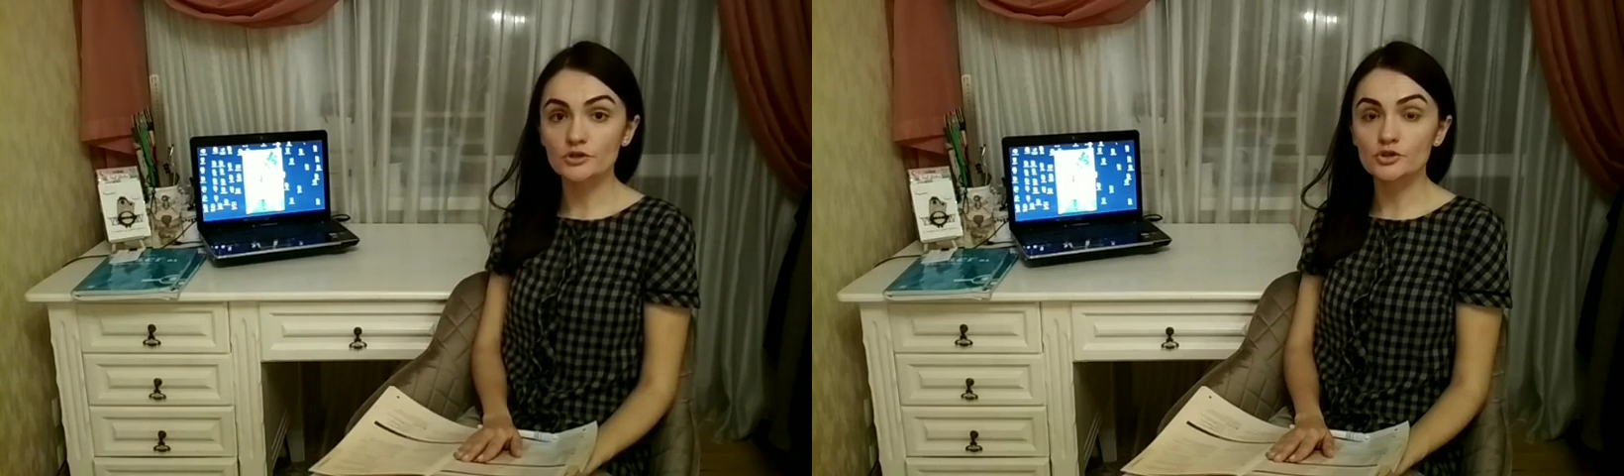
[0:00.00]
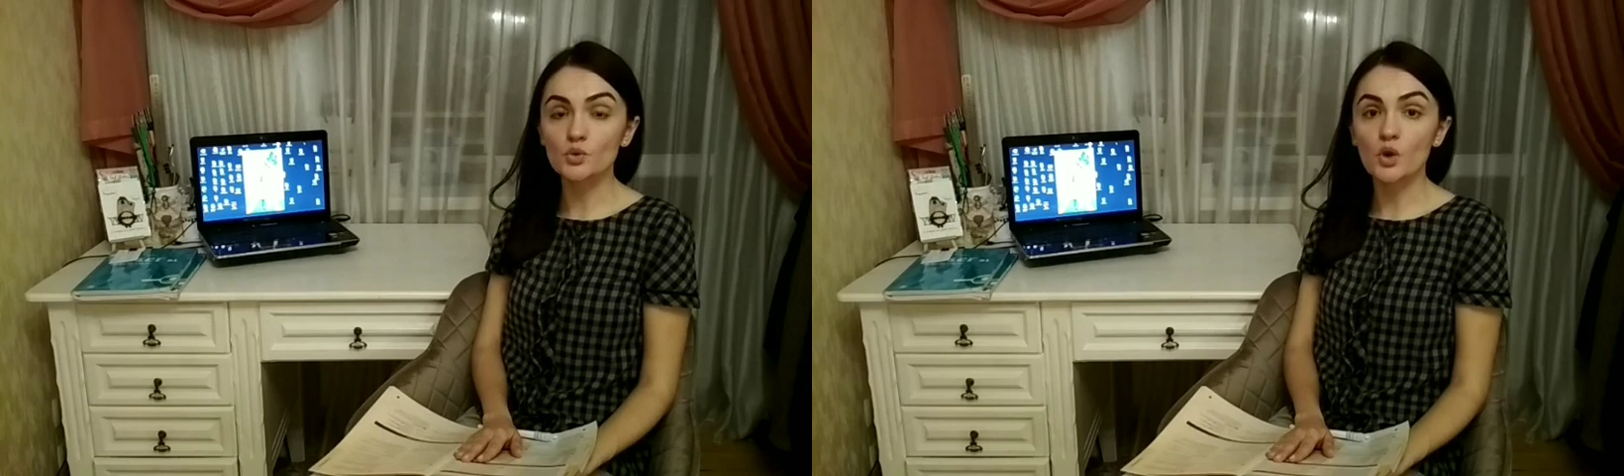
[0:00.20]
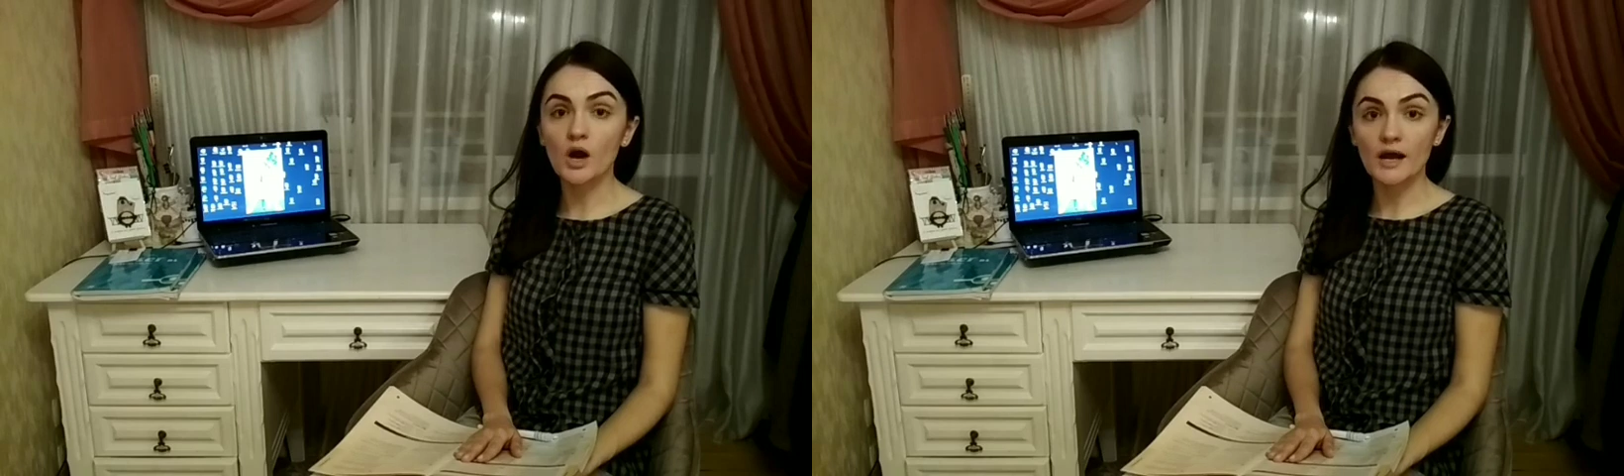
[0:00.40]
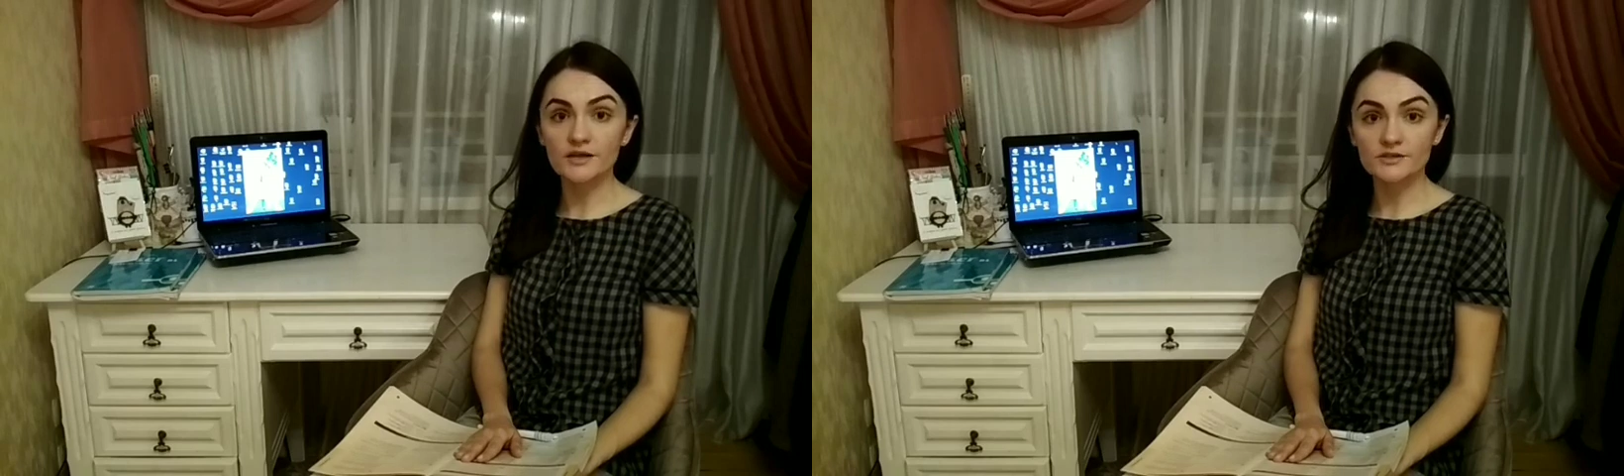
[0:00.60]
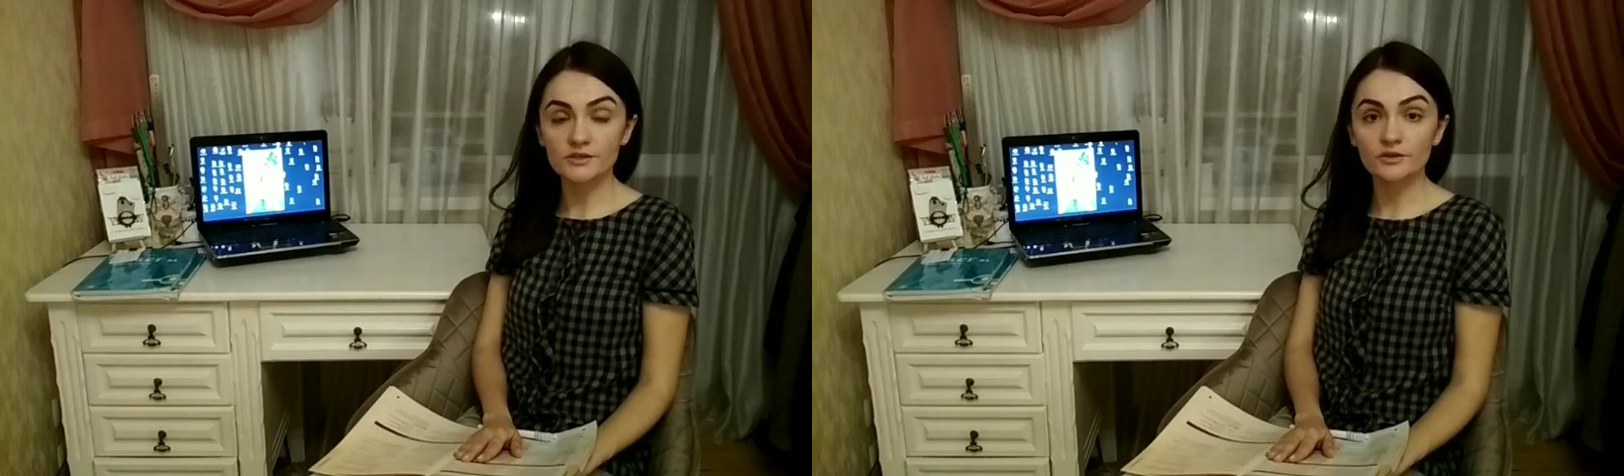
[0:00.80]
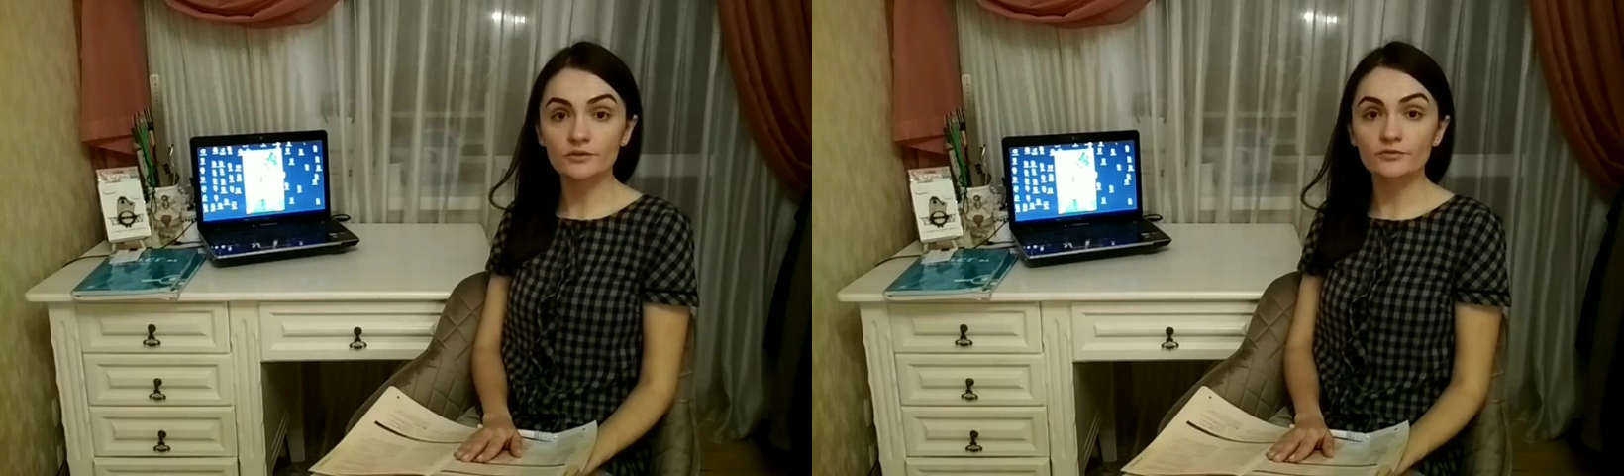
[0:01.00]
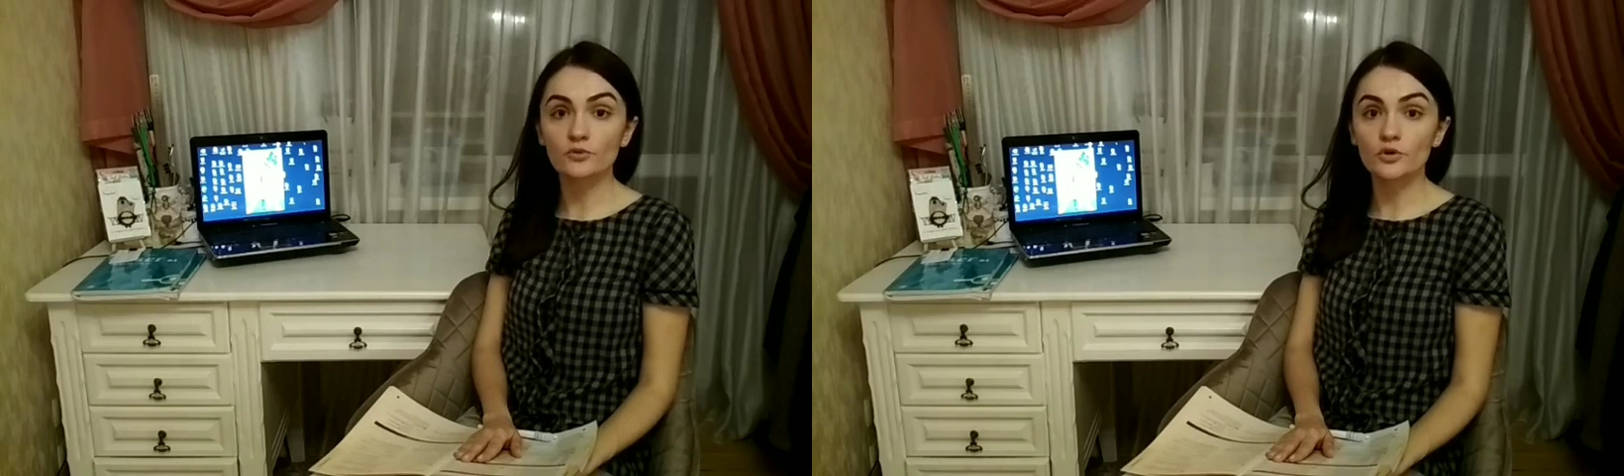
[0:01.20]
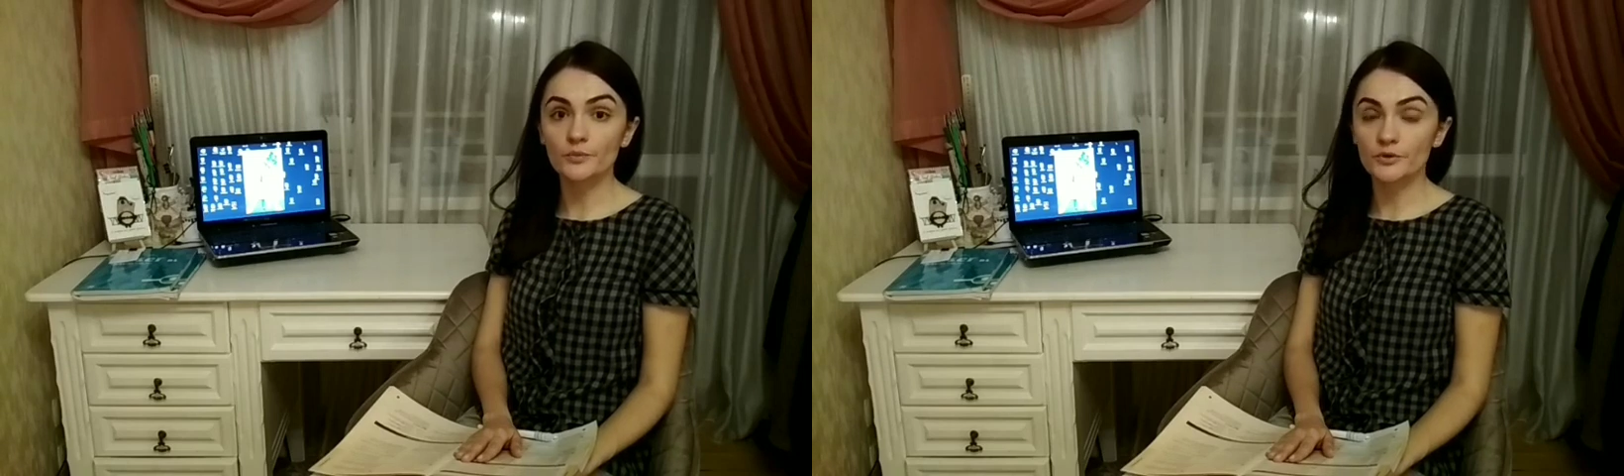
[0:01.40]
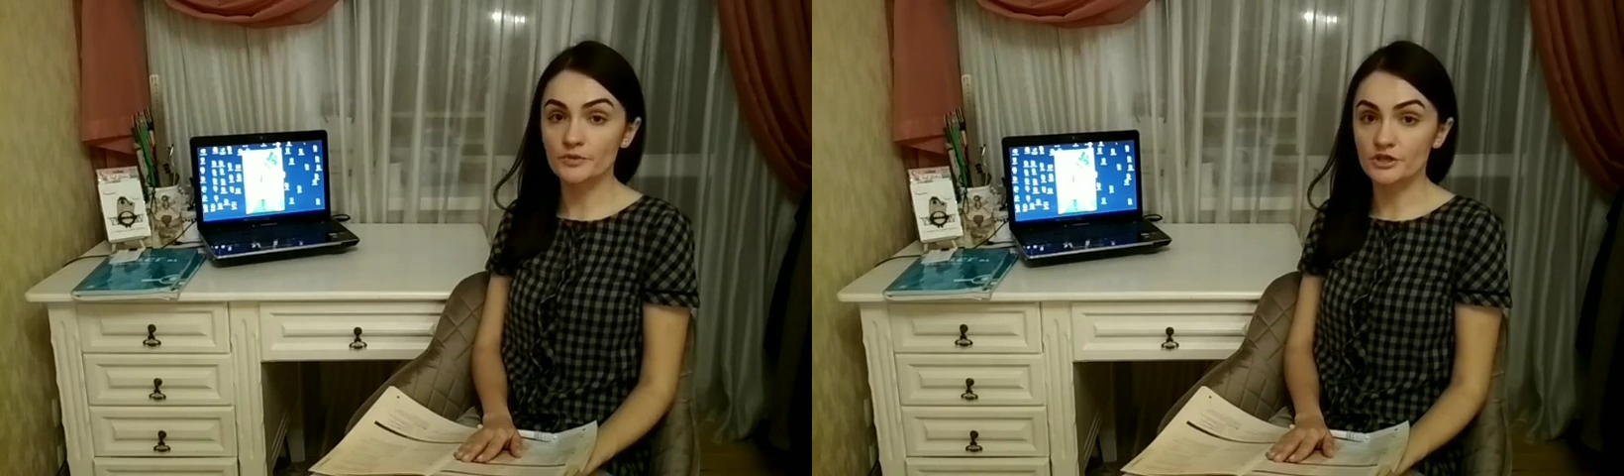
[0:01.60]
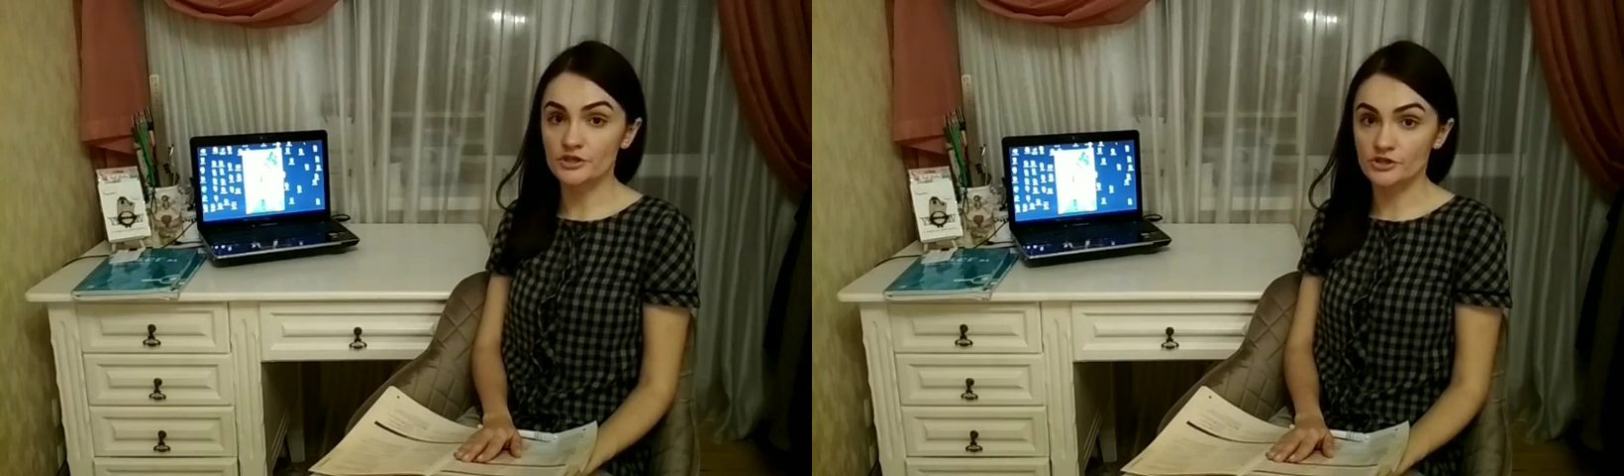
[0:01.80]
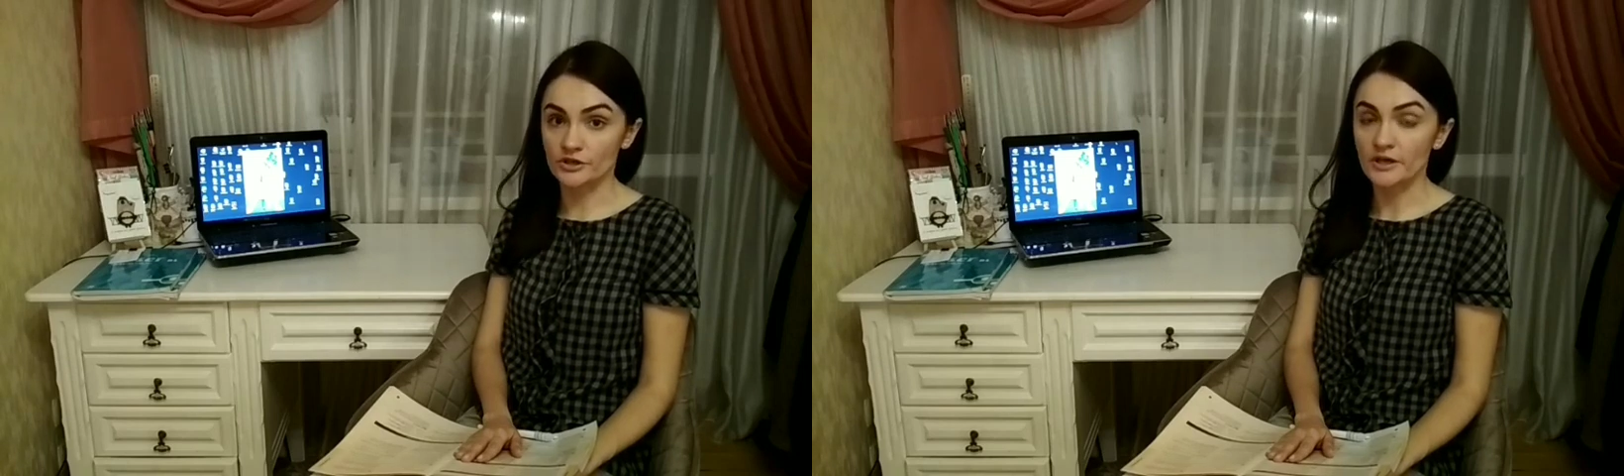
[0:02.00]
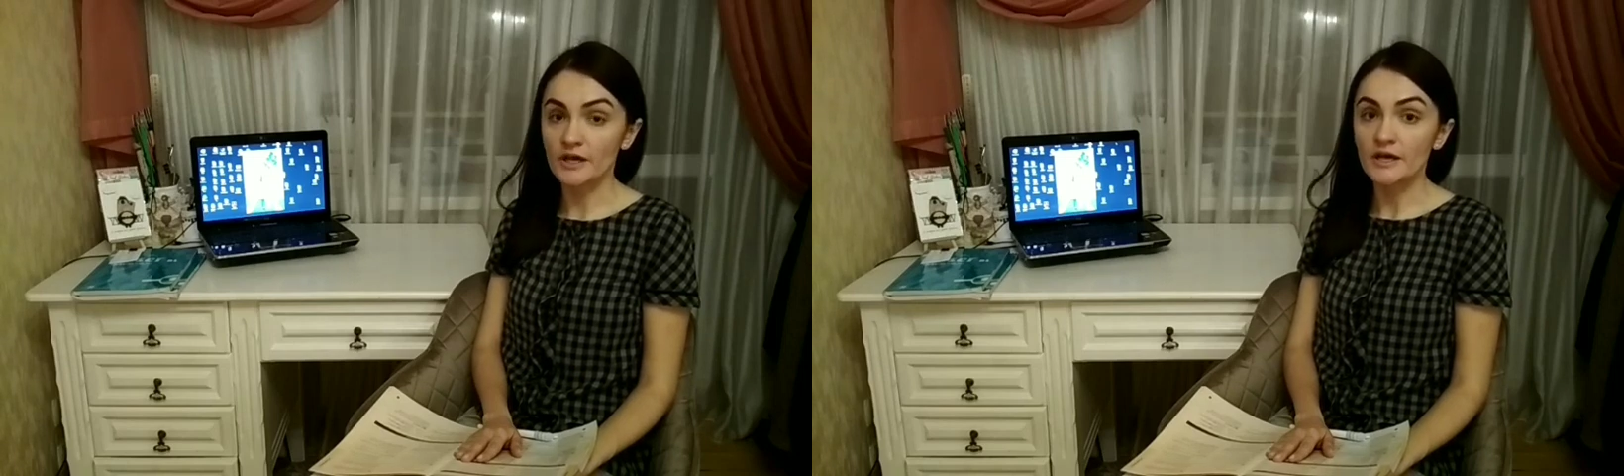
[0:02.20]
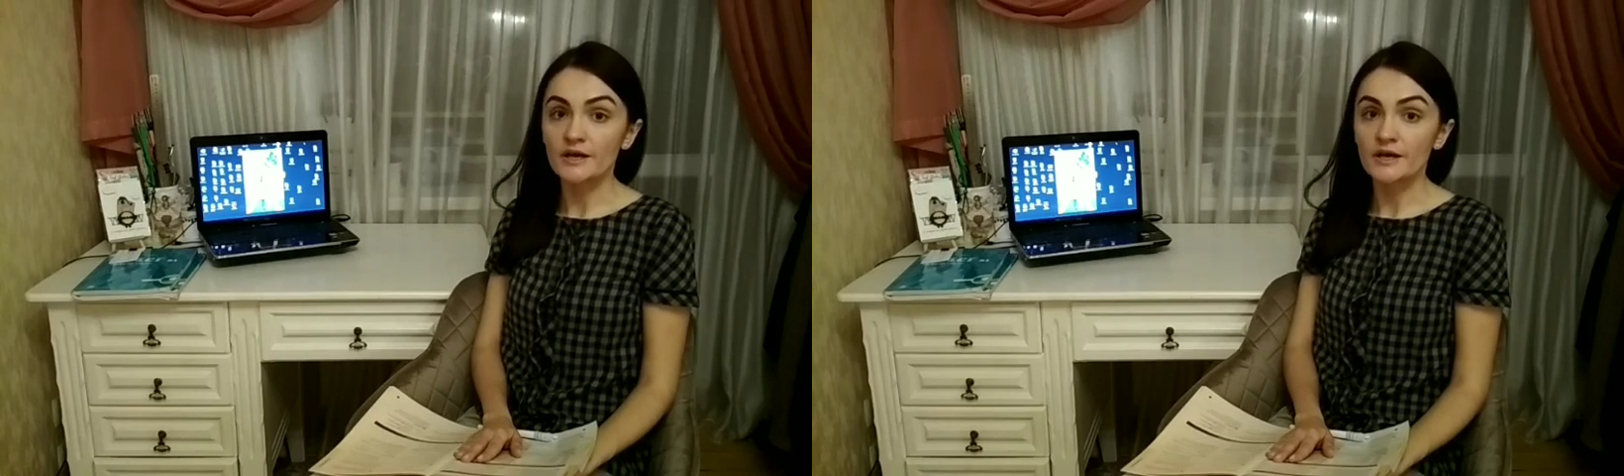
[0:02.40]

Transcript: to ask for permission.